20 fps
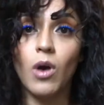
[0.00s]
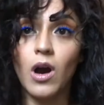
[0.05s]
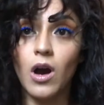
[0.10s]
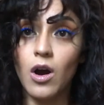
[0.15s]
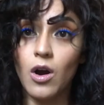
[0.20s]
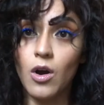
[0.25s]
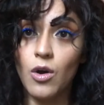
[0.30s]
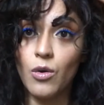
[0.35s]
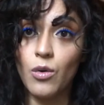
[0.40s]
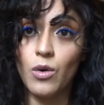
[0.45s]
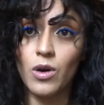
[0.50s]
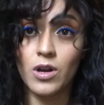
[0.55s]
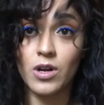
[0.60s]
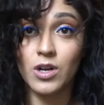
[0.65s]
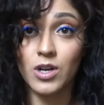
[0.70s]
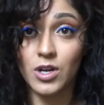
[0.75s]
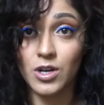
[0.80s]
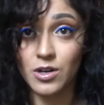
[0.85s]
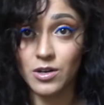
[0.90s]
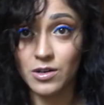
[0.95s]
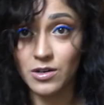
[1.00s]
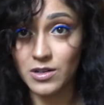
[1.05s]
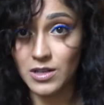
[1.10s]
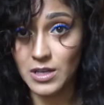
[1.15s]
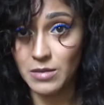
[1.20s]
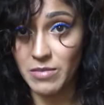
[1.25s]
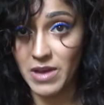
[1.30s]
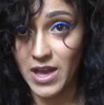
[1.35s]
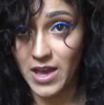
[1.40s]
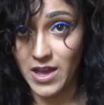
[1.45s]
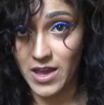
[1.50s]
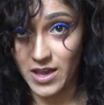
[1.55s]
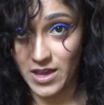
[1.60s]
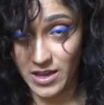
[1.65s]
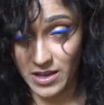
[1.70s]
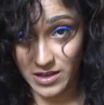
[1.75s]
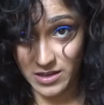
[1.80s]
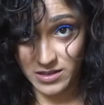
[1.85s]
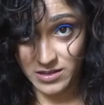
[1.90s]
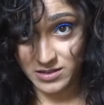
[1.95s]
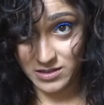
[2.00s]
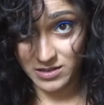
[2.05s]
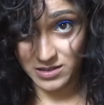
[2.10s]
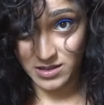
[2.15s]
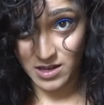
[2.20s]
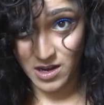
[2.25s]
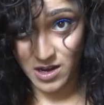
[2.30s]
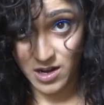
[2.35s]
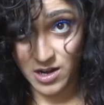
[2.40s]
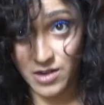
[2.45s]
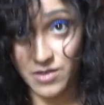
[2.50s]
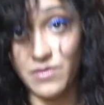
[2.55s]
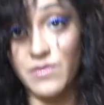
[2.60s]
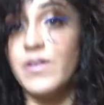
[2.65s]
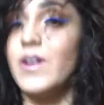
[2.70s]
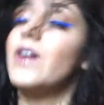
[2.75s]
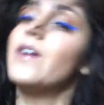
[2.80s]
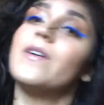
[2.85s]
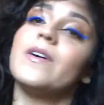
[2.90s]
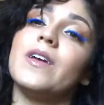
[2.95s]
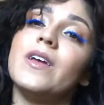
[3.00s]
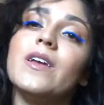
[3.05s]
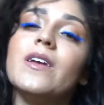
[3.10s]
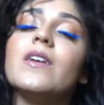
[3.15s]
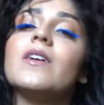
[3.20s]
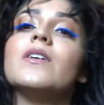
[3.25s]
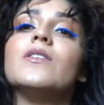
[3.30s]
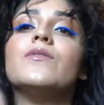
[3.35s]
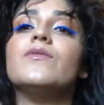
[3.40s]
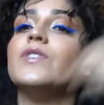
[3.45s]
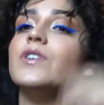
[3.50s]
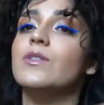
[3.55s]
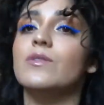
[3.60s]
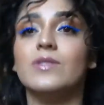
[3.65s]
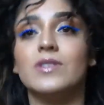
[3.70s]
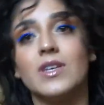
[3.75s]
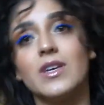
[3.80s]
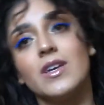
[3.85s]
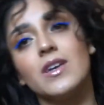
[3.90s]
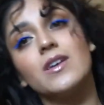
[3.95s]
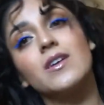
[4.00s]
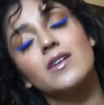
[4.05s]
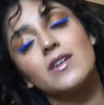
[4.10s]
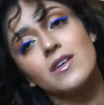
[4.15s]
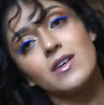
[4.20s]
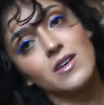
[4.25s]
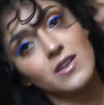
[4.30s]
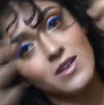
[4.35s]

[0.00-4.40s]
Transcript: Whoa, curly bangs are very confusing.